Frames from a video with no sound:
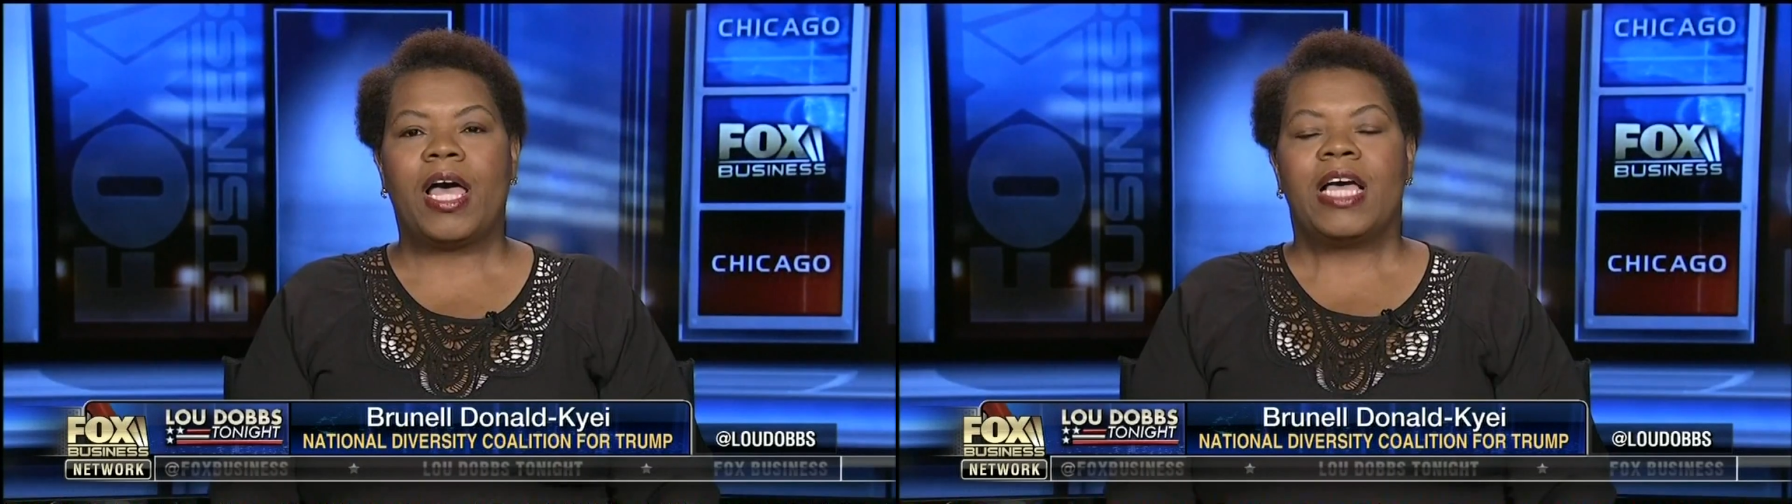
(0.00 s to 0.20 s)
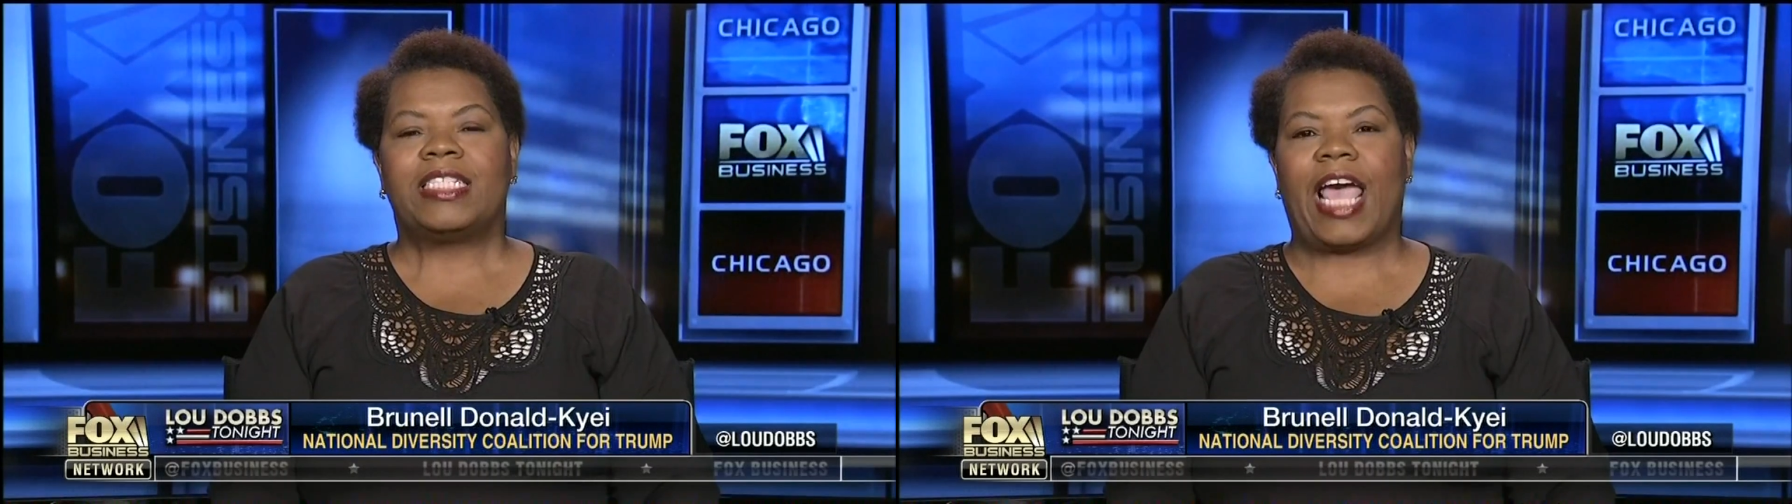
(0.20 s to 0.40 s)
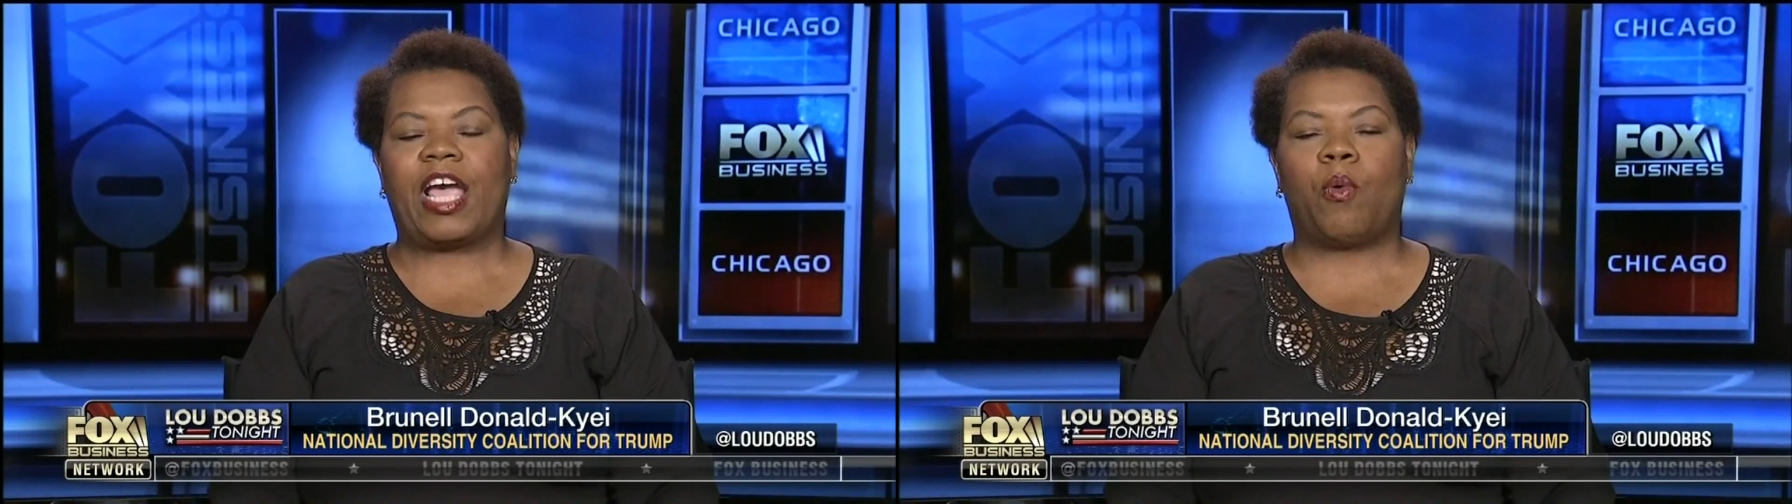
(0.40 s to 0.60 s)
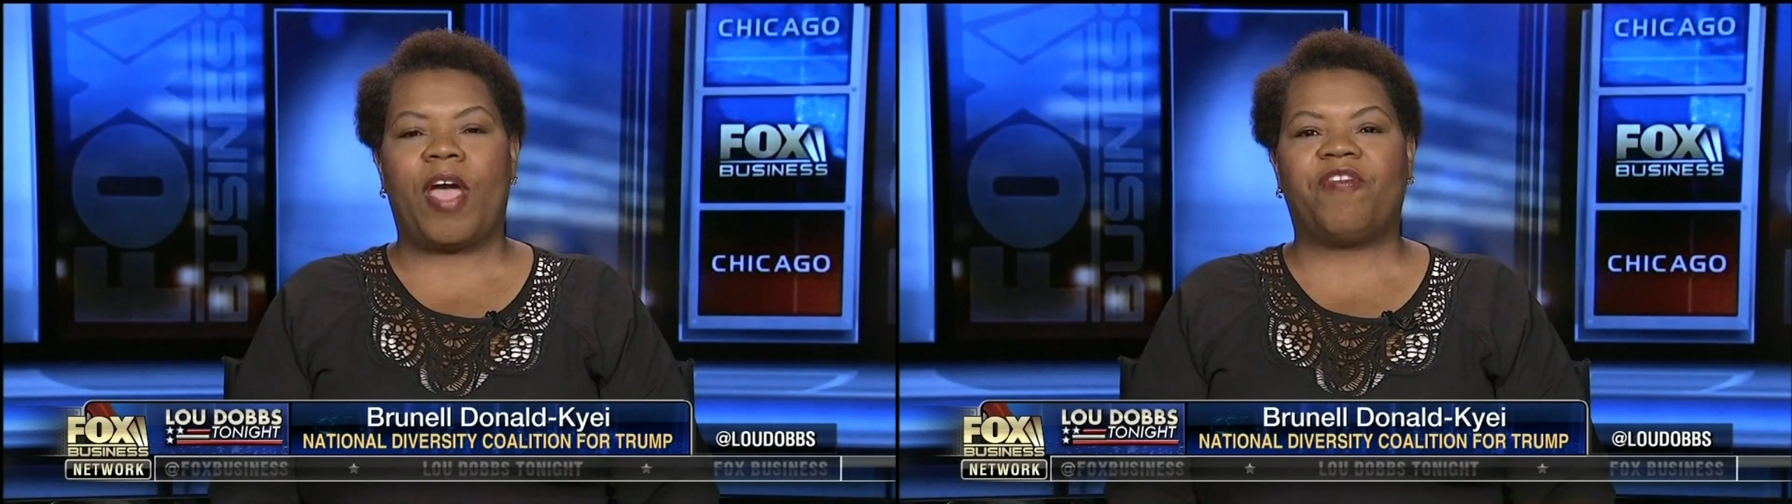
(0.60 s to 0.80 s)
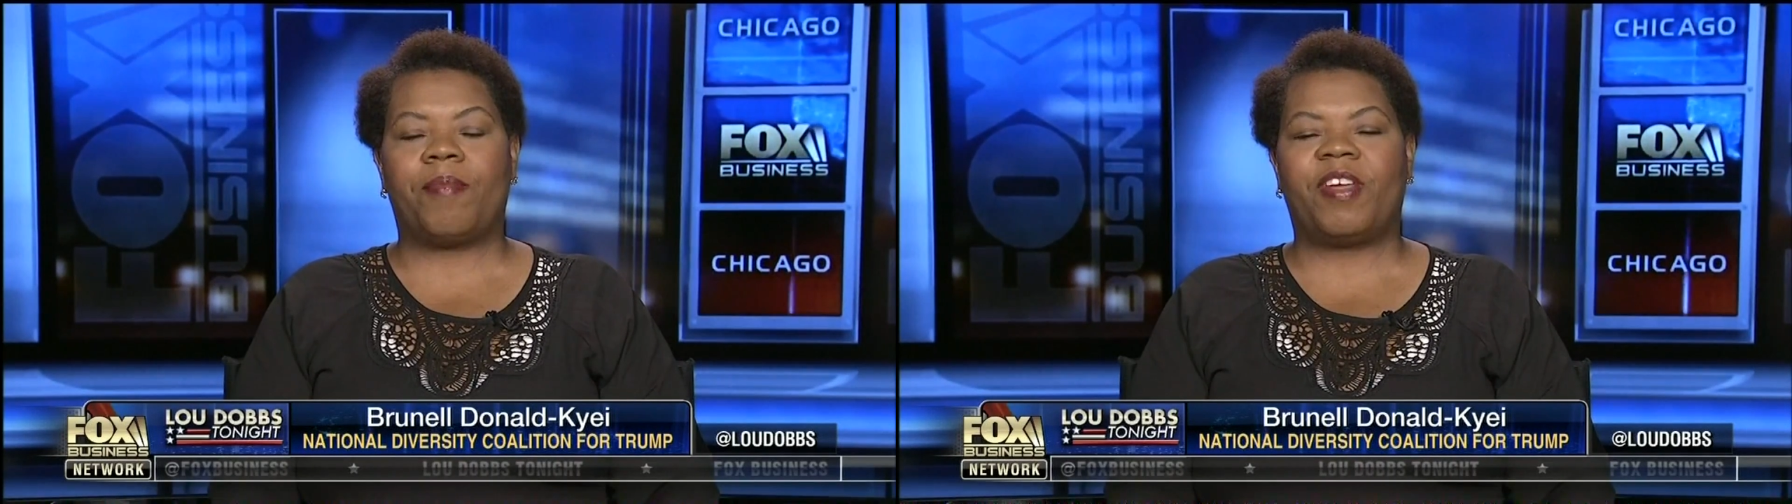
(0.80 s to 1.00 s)
take away
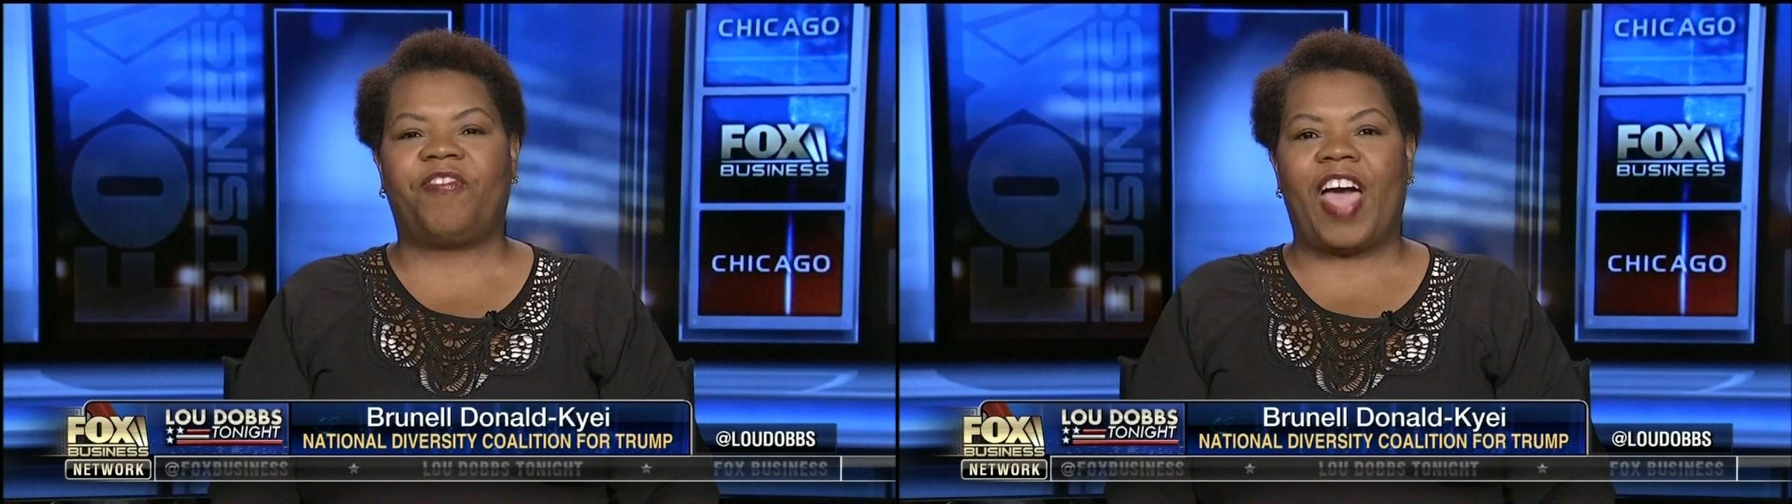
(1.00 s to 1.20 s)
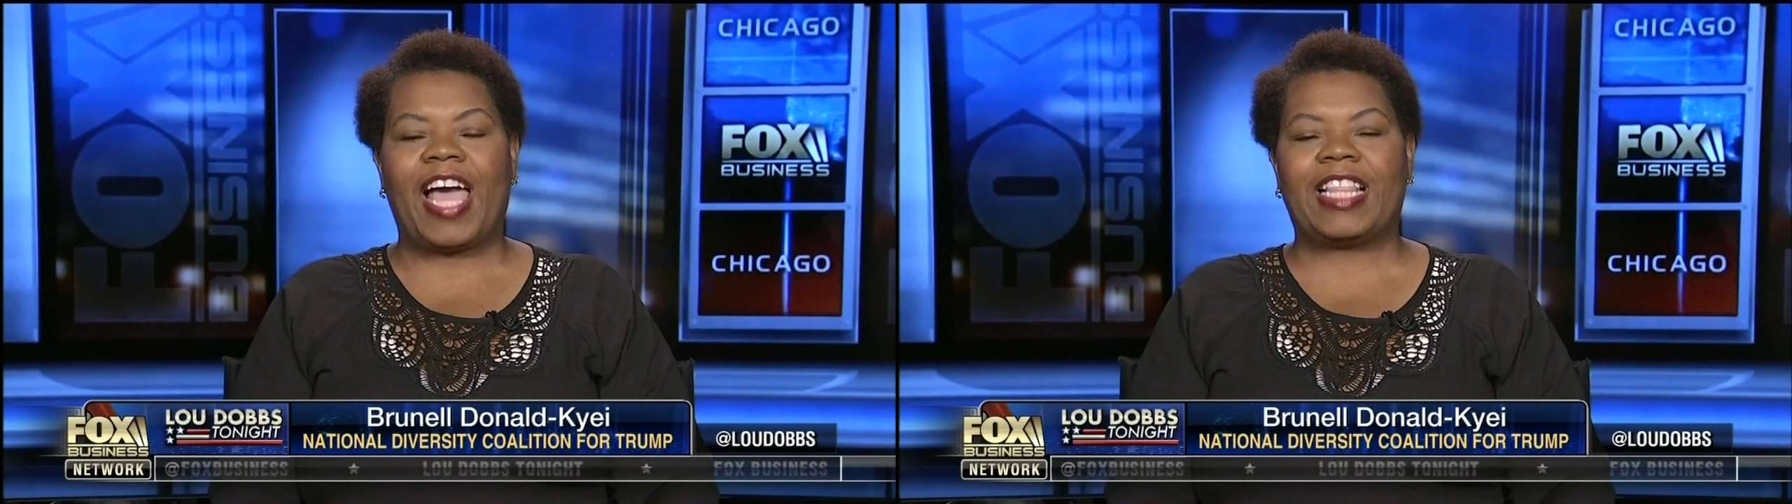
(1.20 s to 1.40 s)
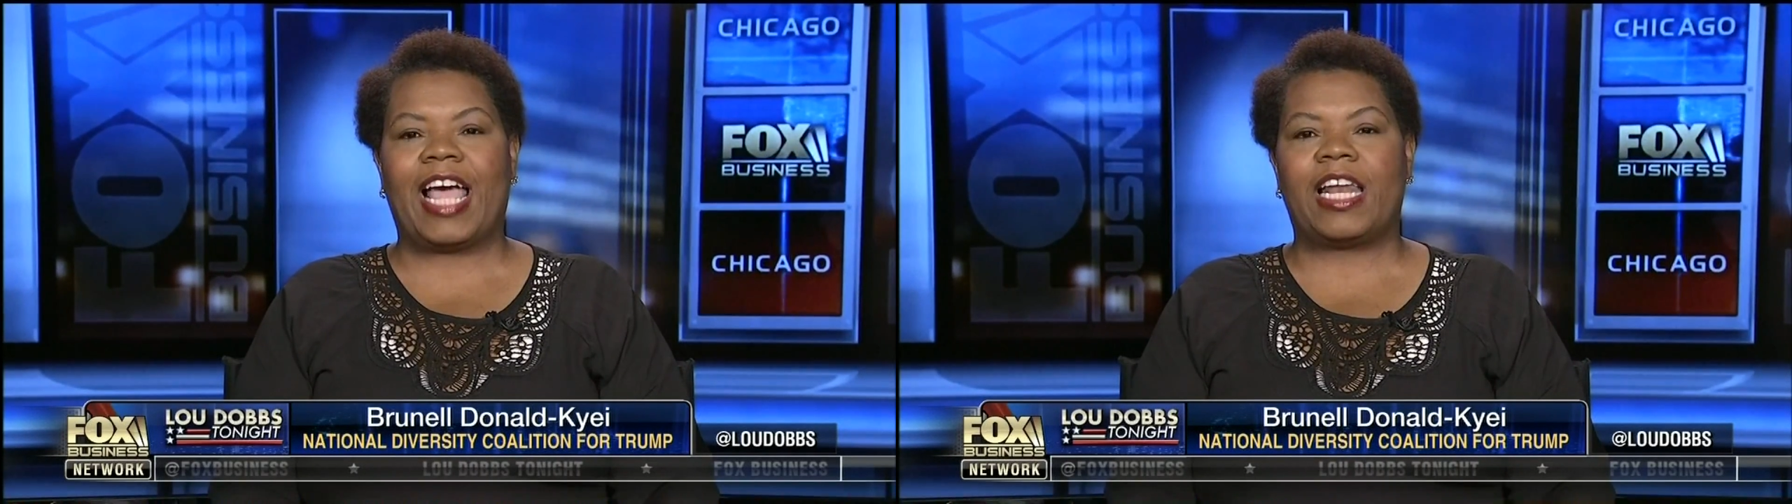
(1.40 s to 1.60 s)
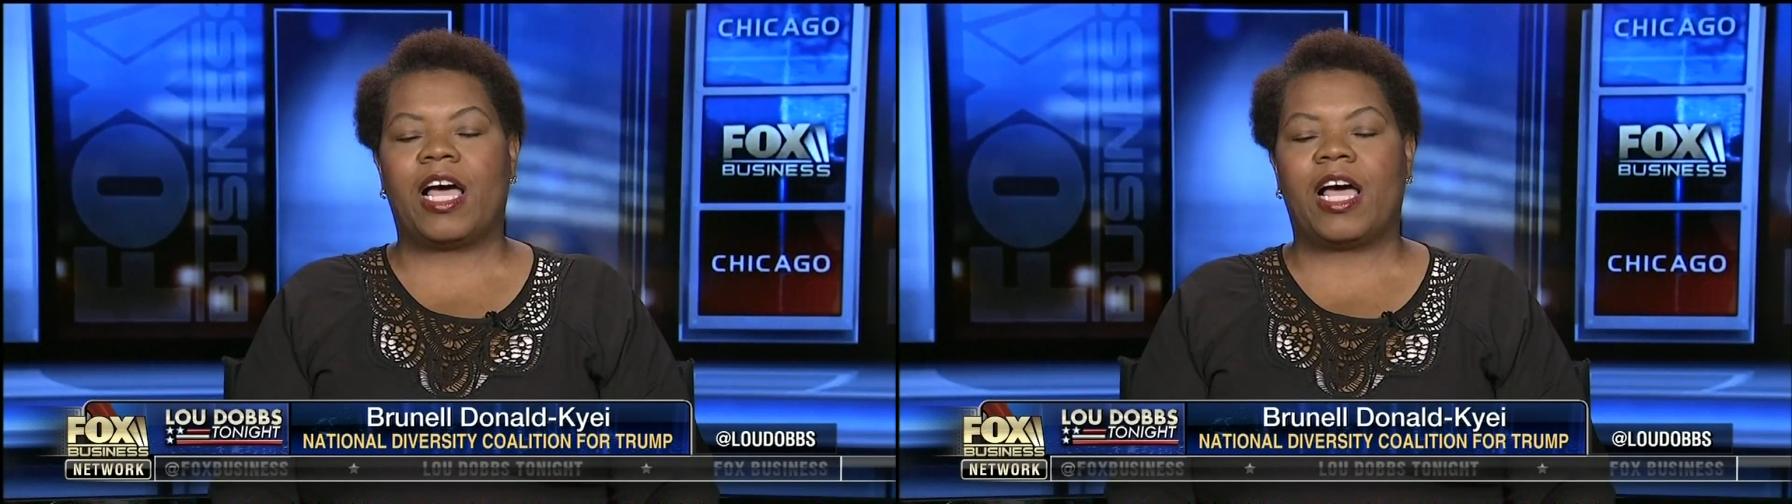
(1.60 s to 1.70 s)
from the fact that